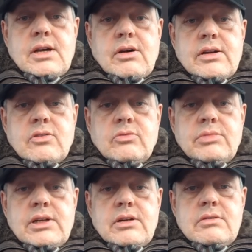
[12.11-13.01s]
icon
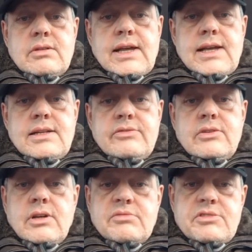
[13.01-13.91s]
below, and if
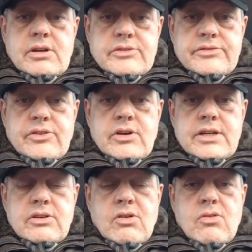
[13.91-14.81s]
you'd like to be
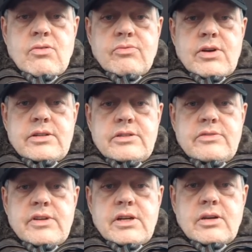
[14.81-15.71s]
notified of when new
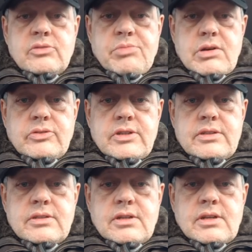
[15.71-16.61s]
videos are posted,
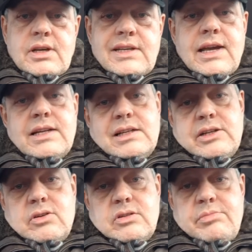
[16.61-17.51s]
again
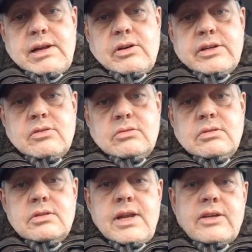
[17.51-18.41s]
click on the bell icon
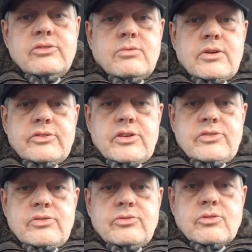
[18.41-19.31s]
next to where it says
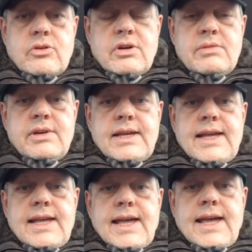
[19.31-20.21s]
subscribe,
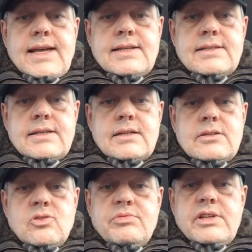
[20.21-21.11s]
and
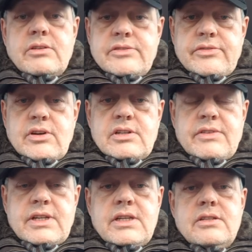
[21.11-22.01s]
you'll be notified of
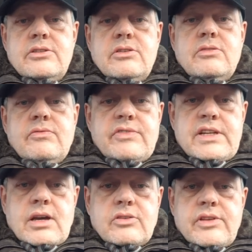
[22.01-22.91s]
any new
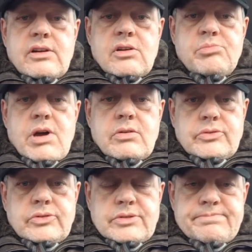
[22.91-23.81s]
videos that I
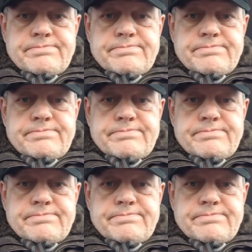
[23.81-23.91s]
post.